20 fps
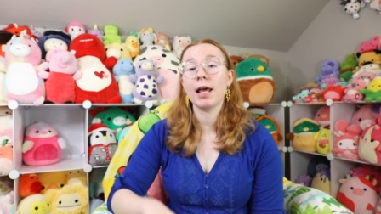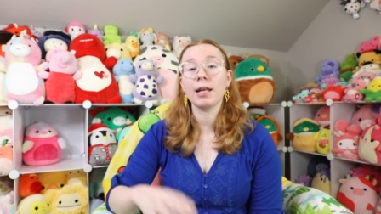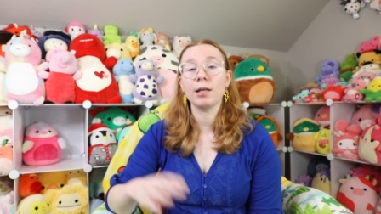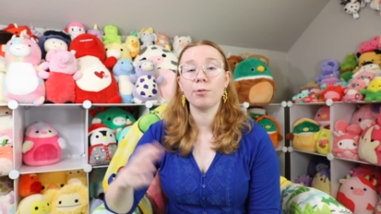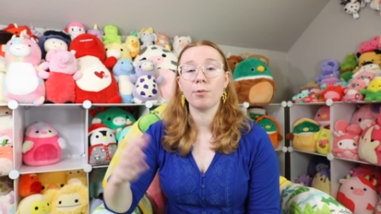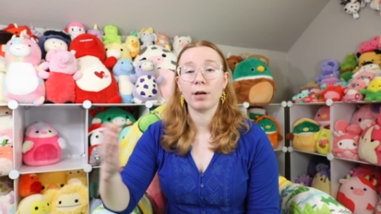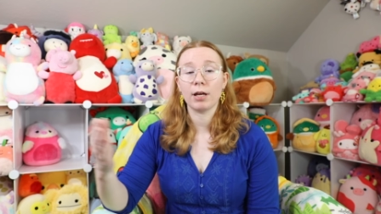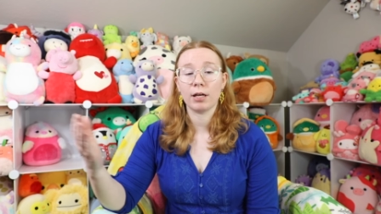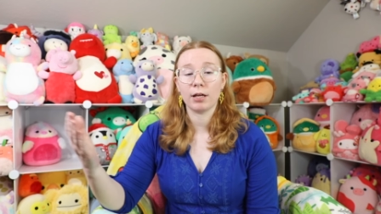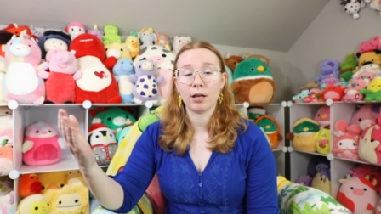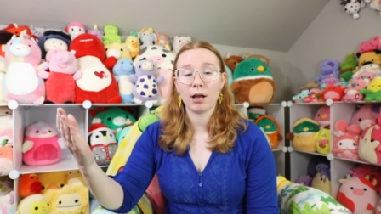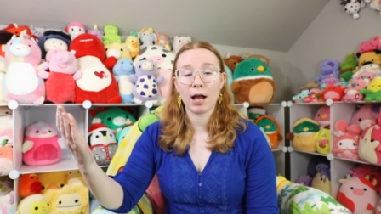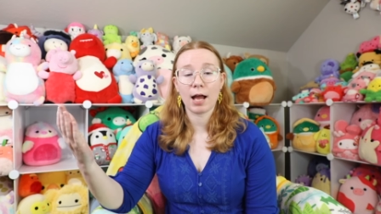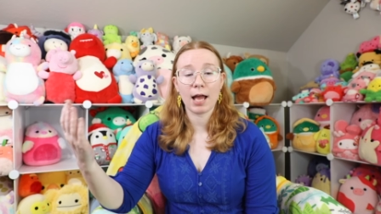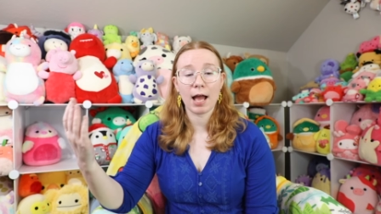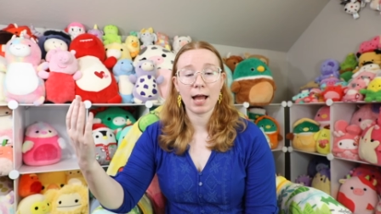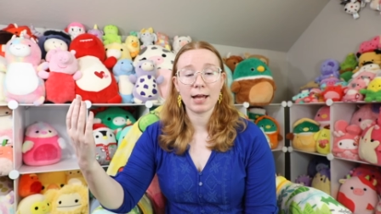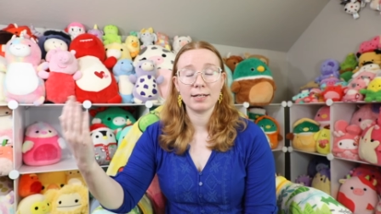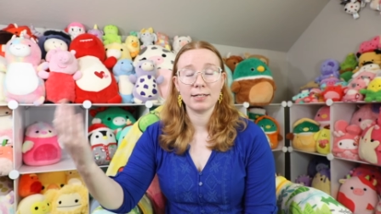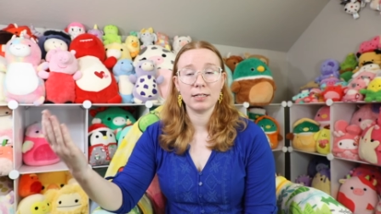anyway, I,
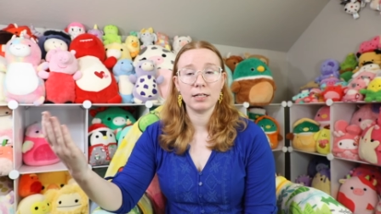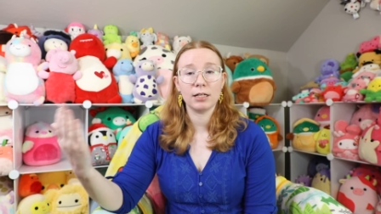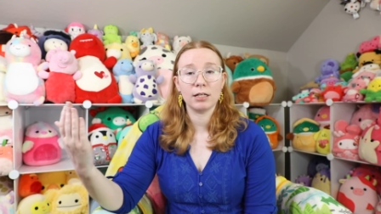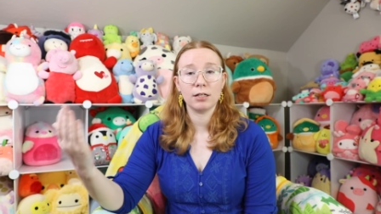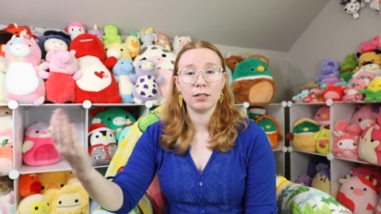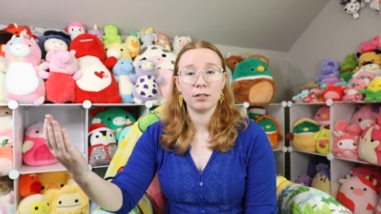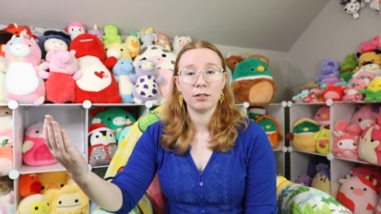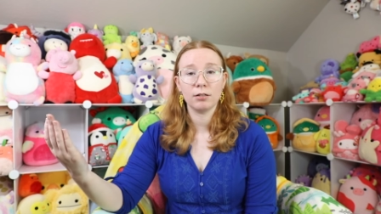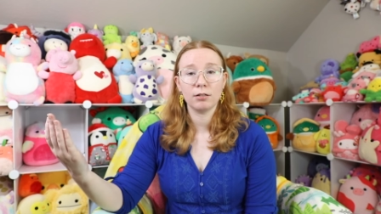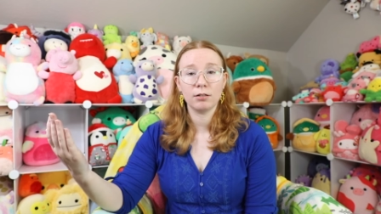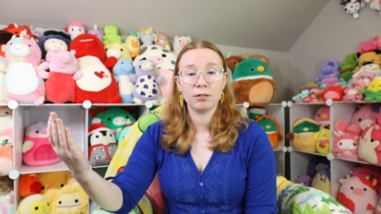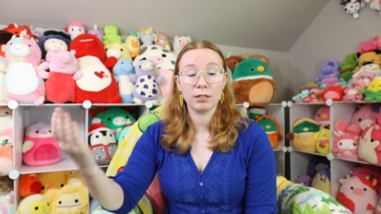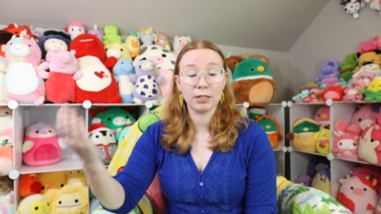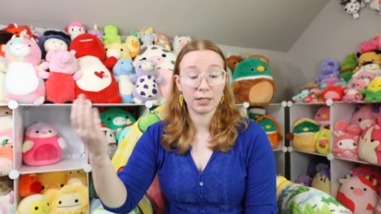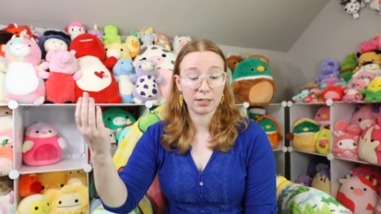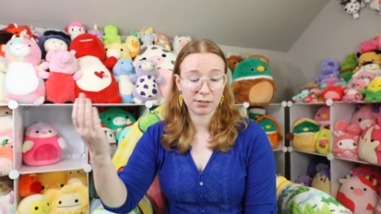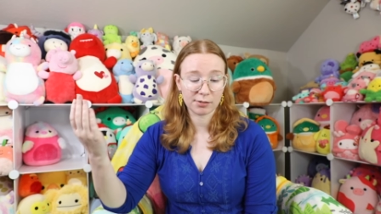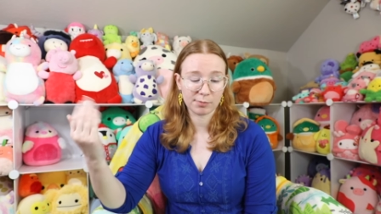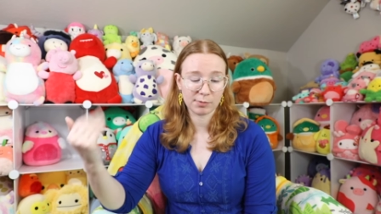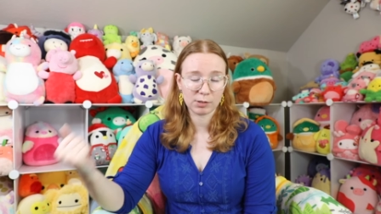I did
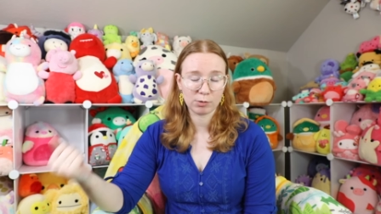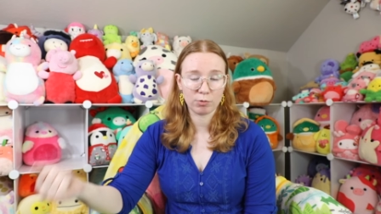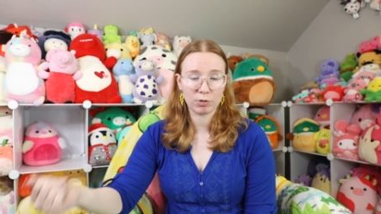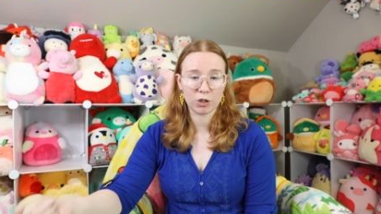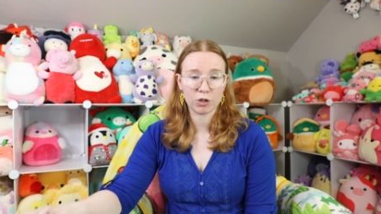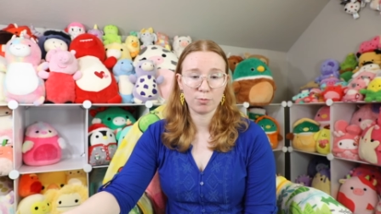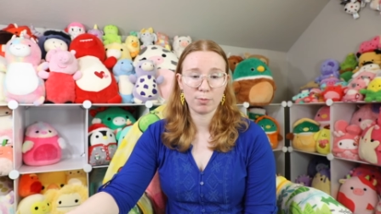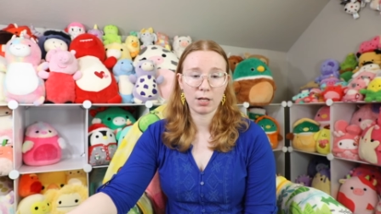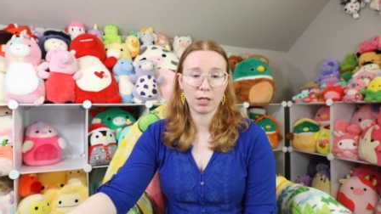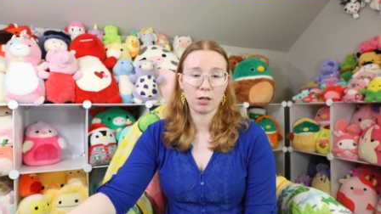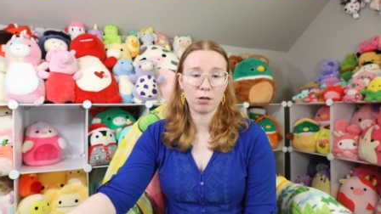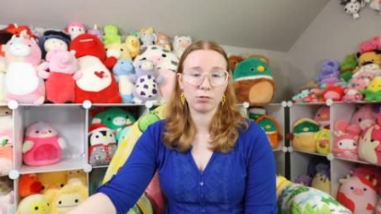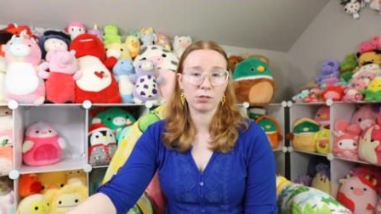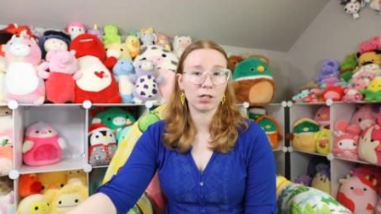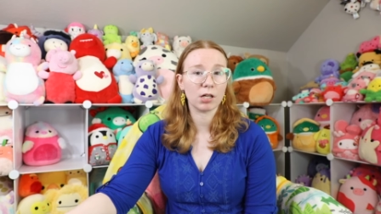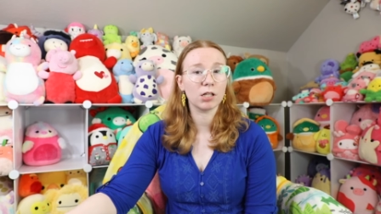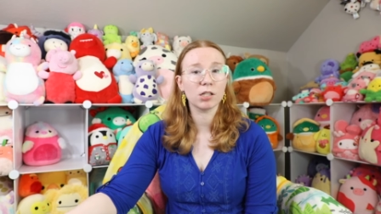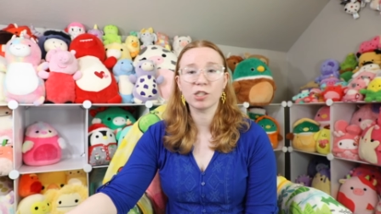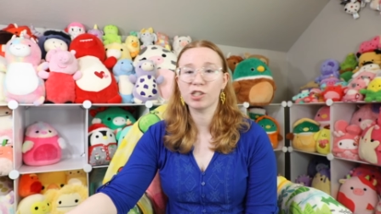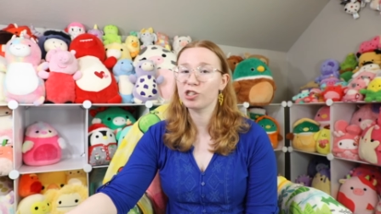get some Squishmallows,
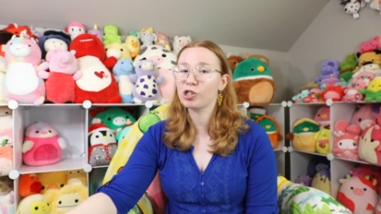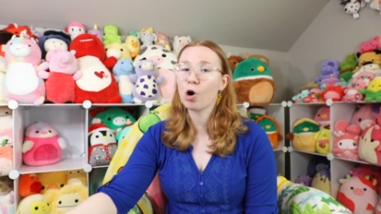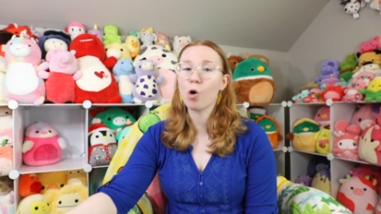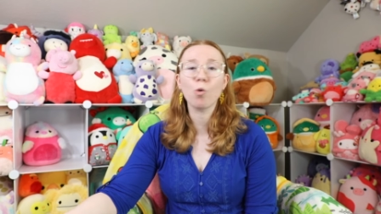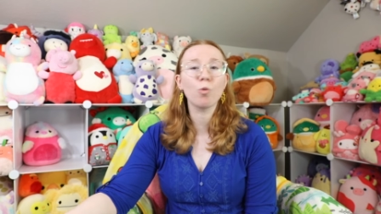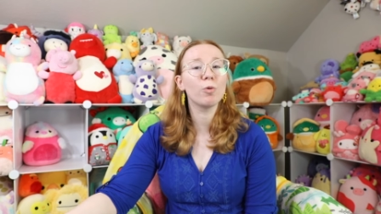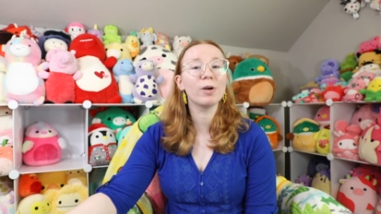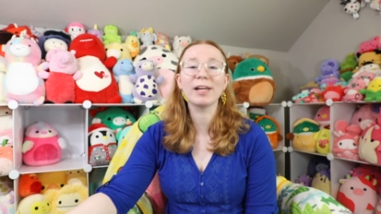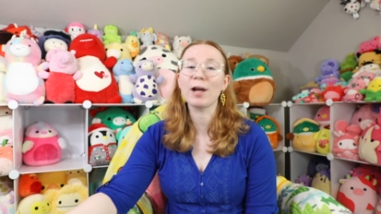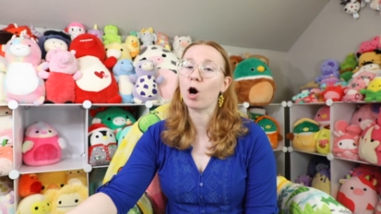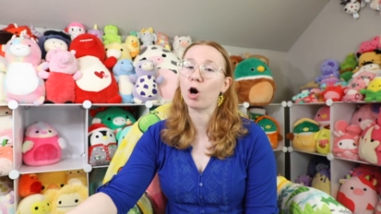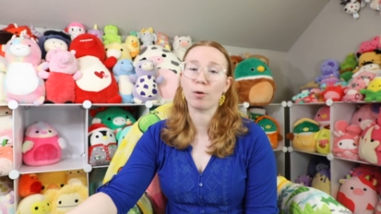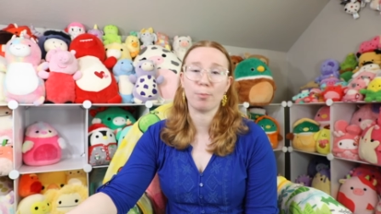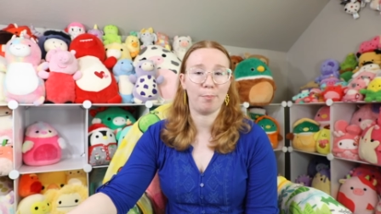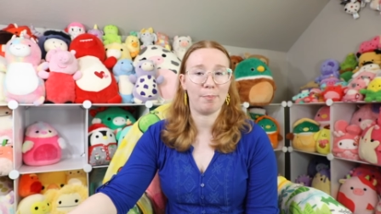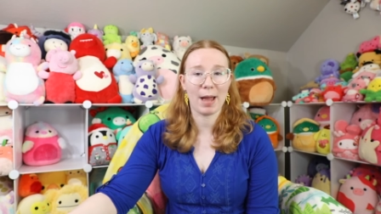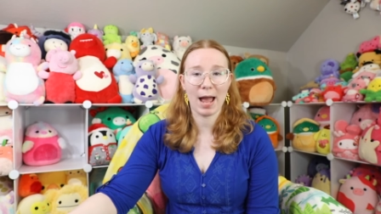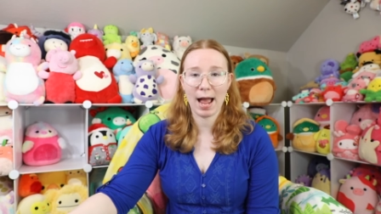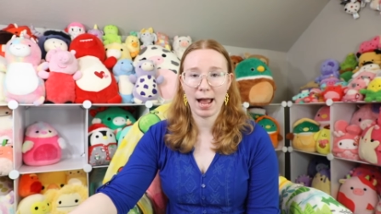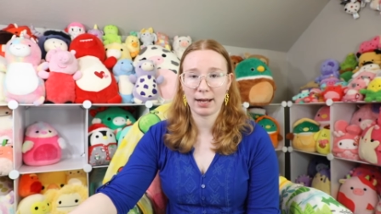so we are
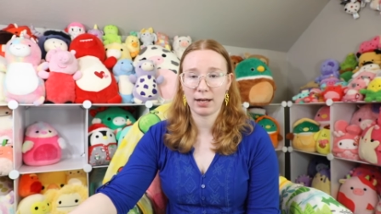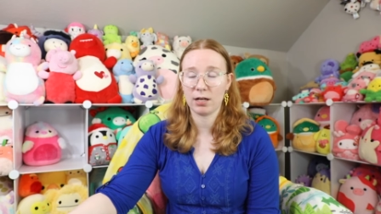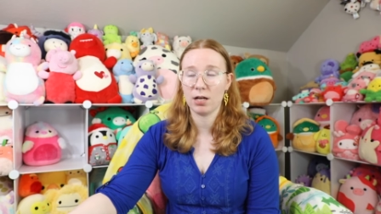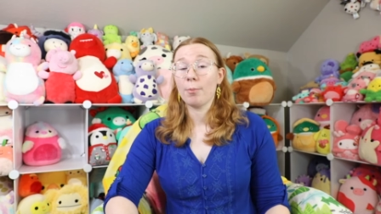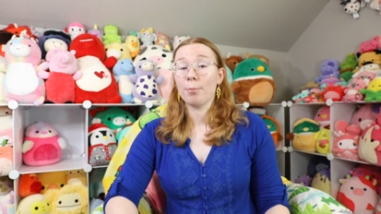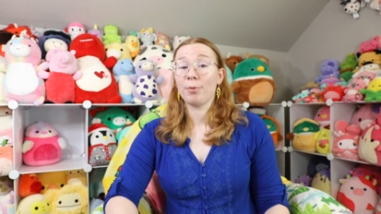back.